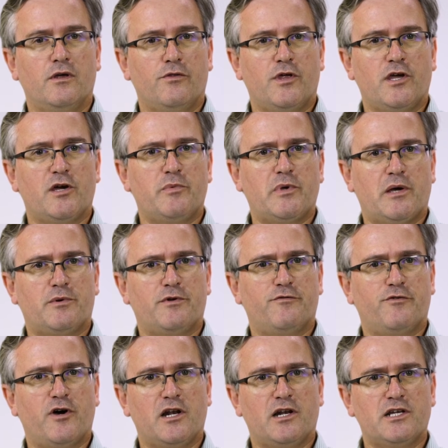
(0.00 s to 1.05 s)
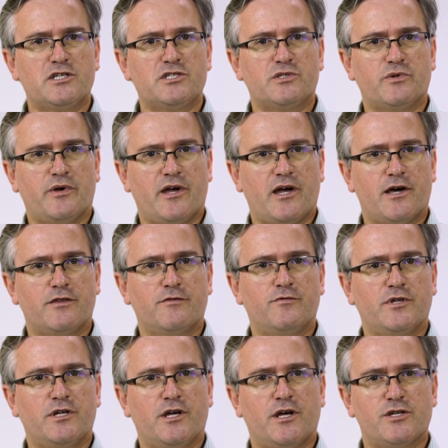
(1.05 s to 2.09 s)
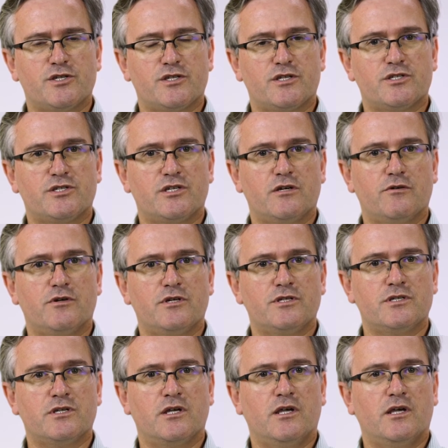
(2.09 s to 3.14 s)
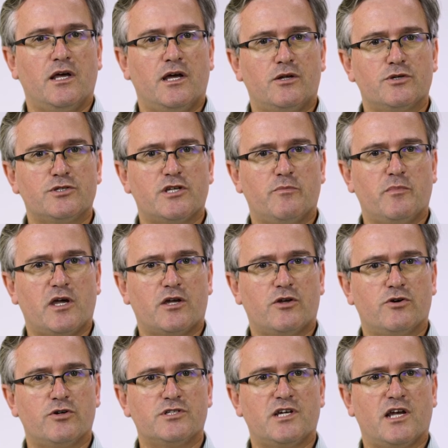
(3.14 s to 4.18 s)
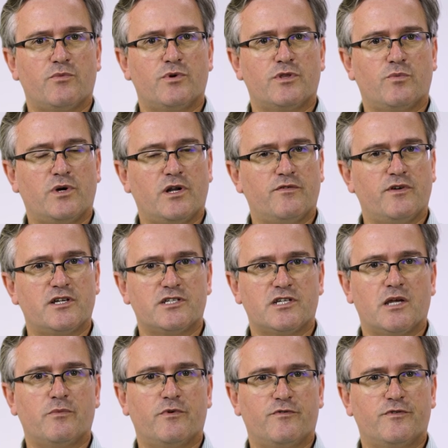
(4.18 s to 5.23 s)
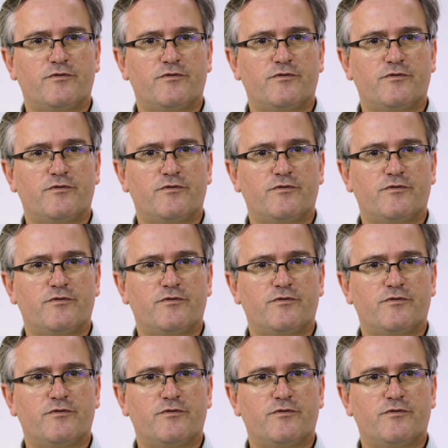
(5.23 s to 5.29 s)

There you'll be able to find links to our other videos in the series and also make contact with one of our team of